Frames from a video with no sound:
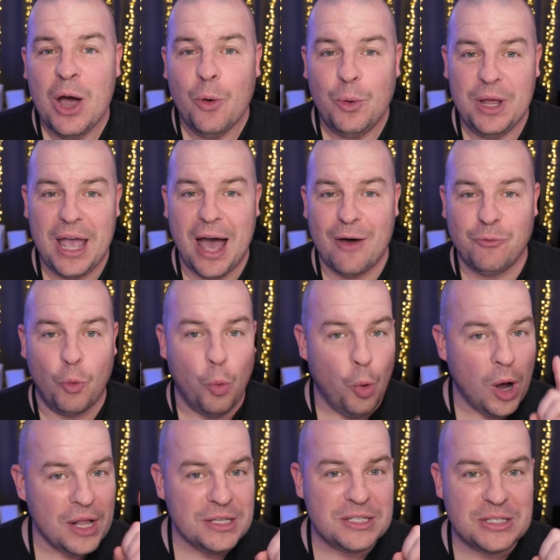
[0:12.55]
We have
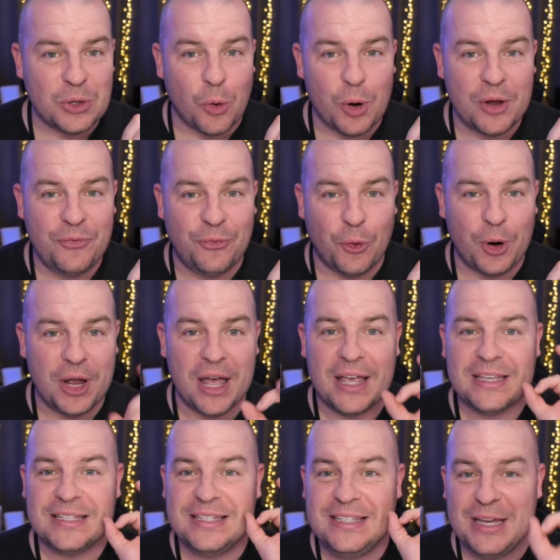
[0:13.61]
one story for
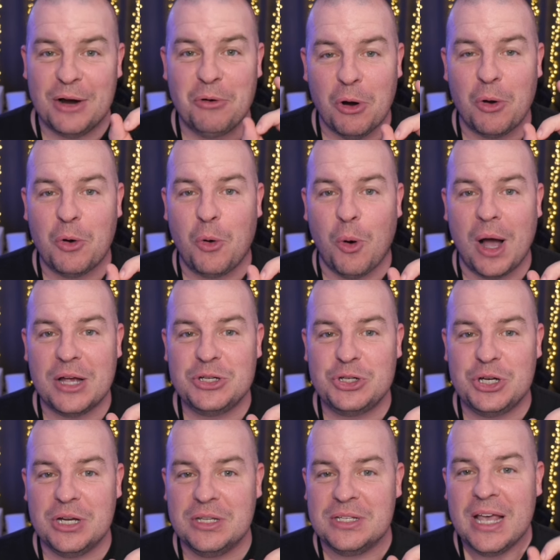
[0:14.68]
you, zero
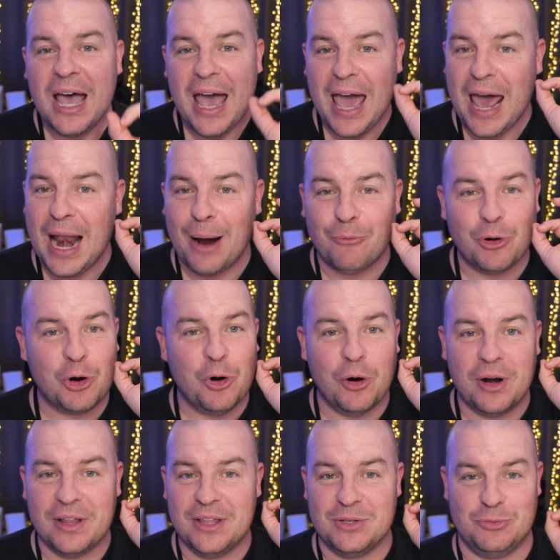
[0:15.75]
questions, and I'm
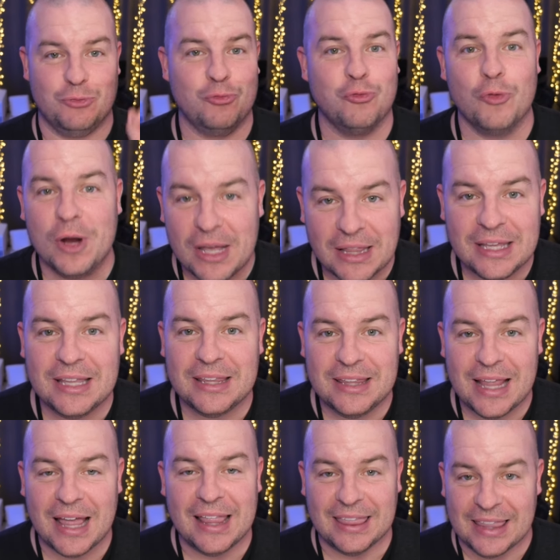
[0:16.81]
recording this really
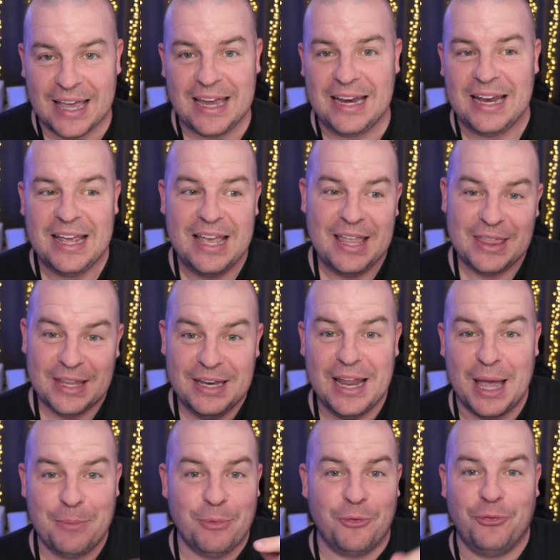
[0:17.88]
late the
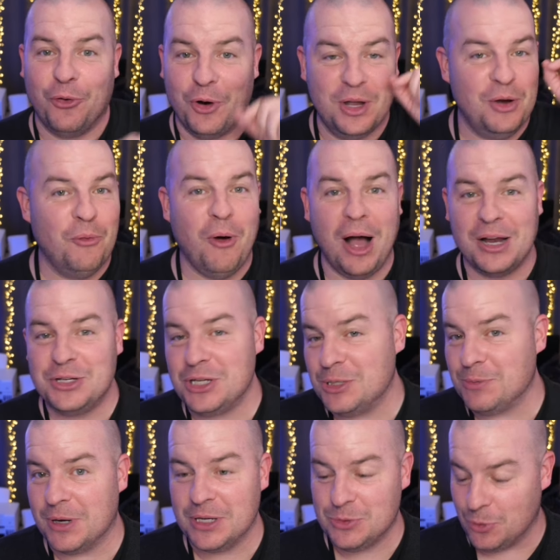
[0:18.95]
night before you watch
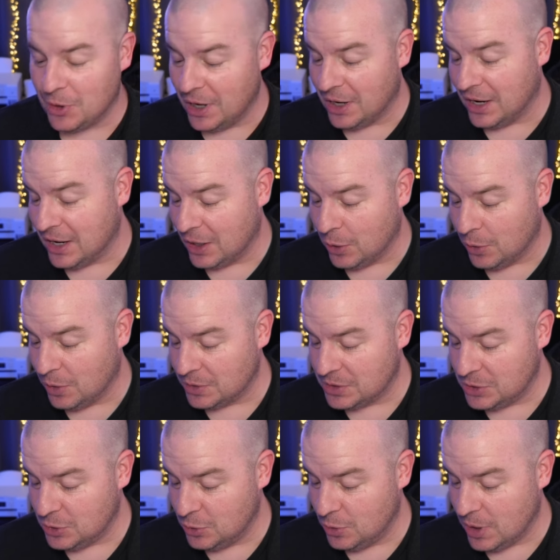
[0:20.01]
this because we're gonna go
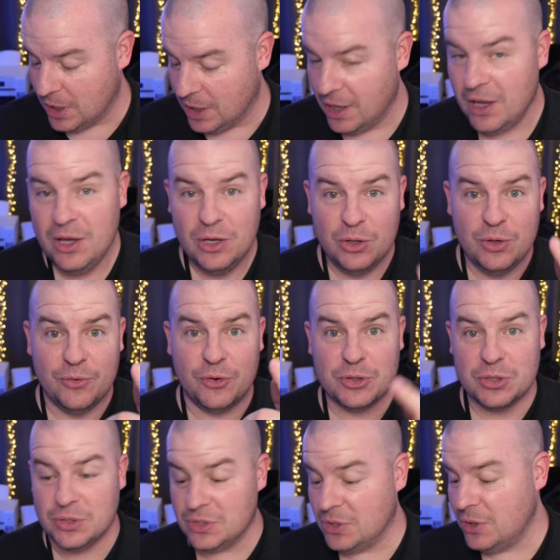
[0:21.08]
to uh,
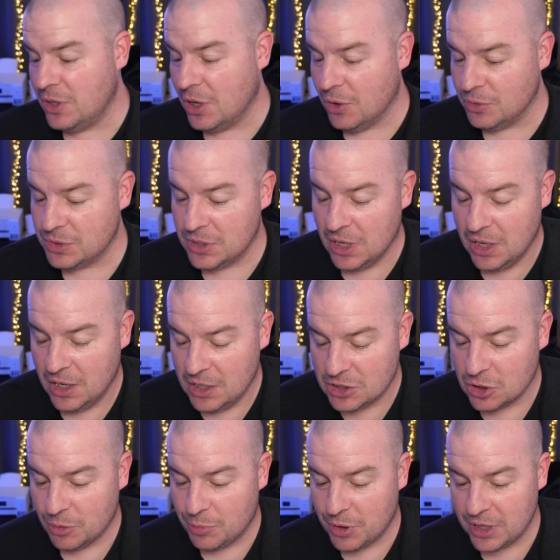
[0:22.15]
Universal Studios.
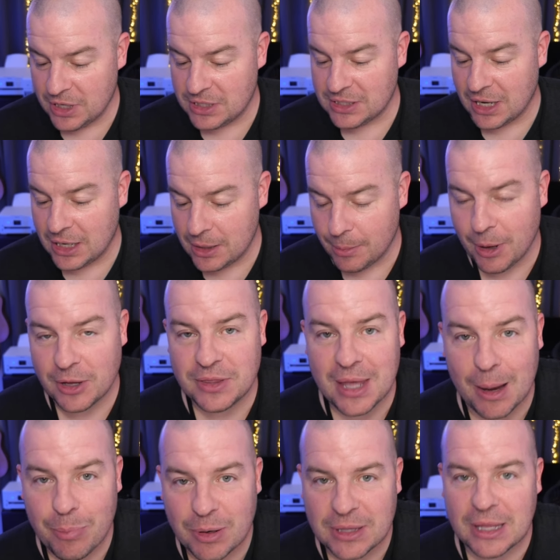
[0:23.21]
So I'm pretty excited about
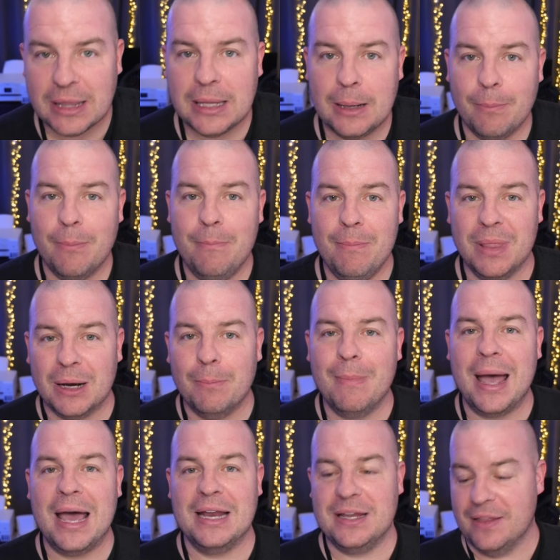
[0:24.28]
that, bringing the little little
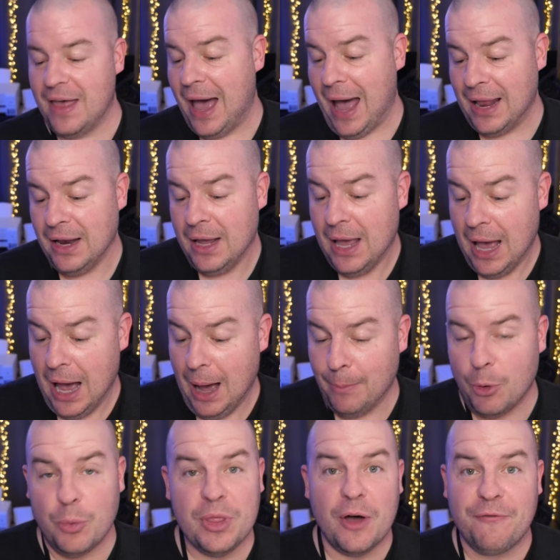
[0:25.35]
man to that.
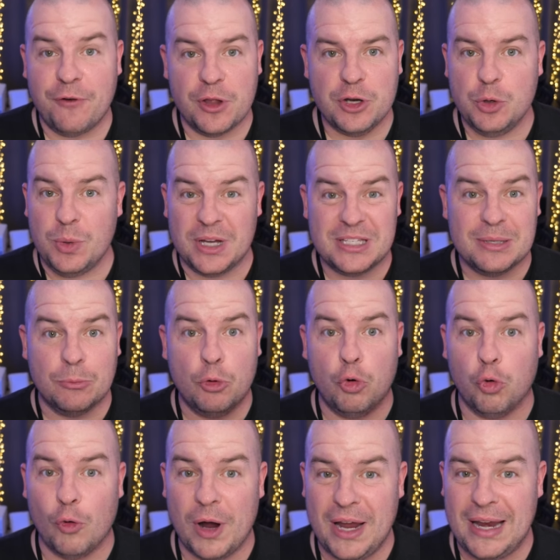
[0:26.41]
Um, but without further ado, we get some
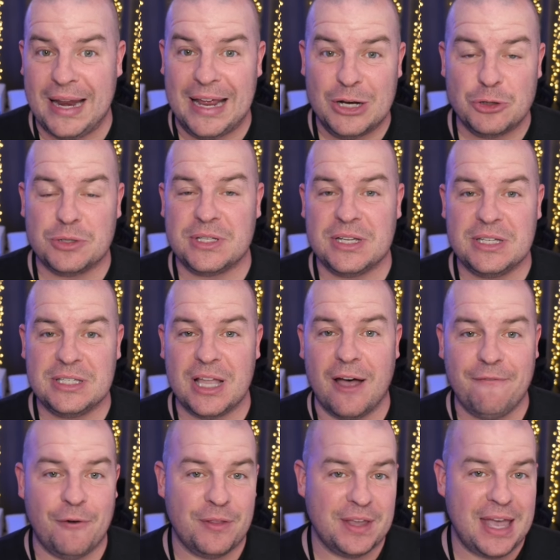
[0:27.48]
great, interesting
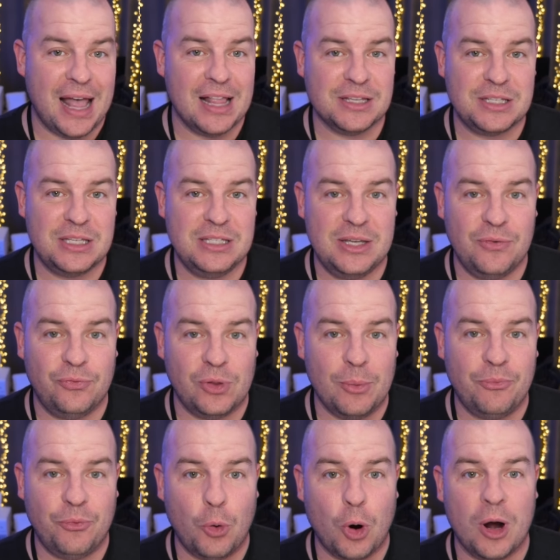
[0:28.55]
stuff on the Galaxy Z
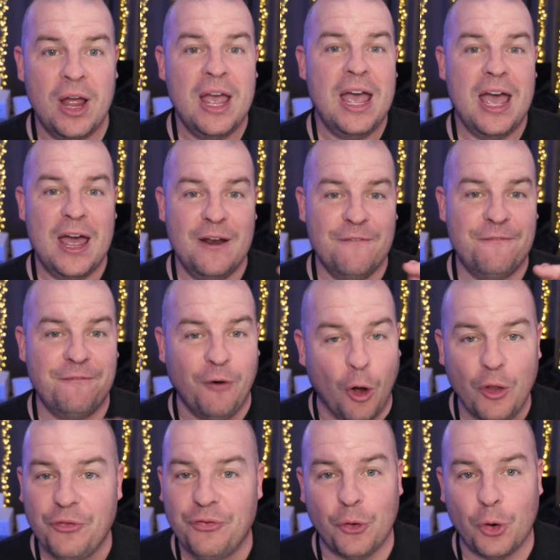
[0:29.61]
Flip 4 and
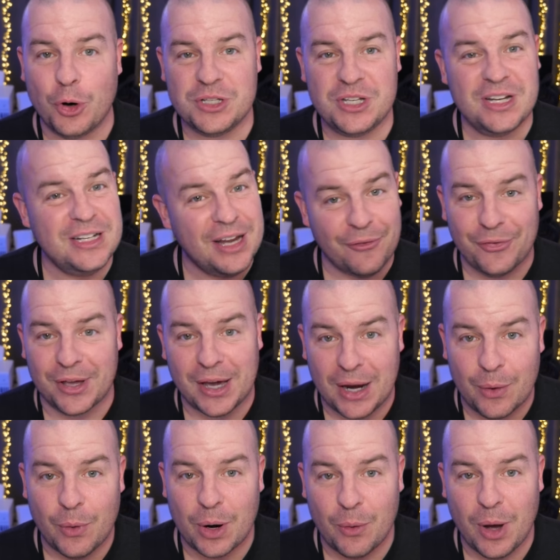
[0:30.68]
Fold 4. So you're definitely
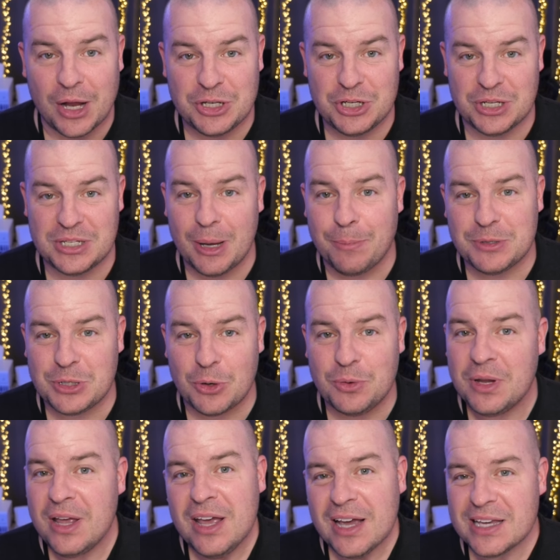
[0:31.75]
gonna want to watch this
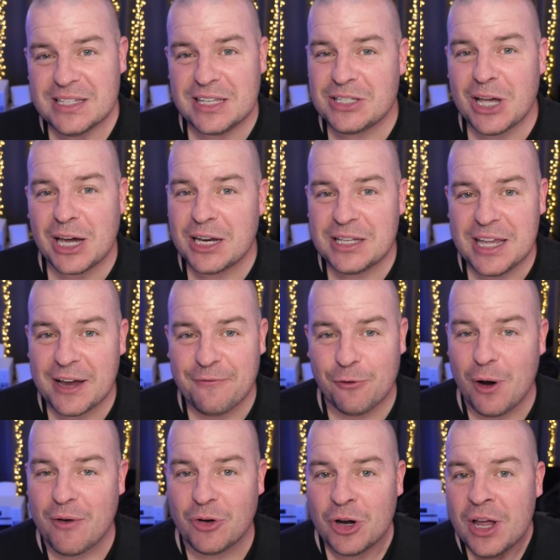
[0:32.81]
episode because it's not gonna take
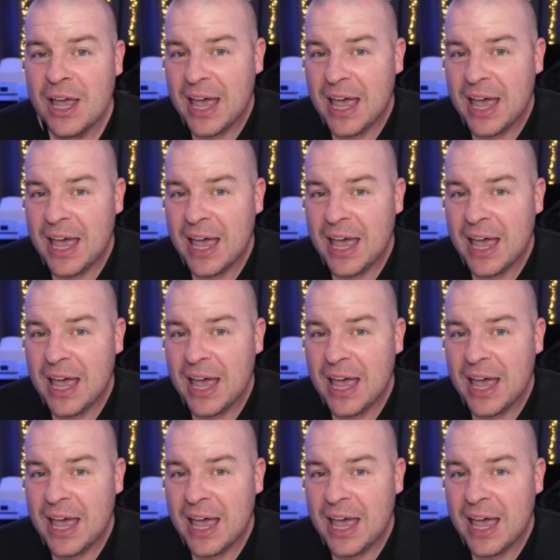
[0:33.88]
forever.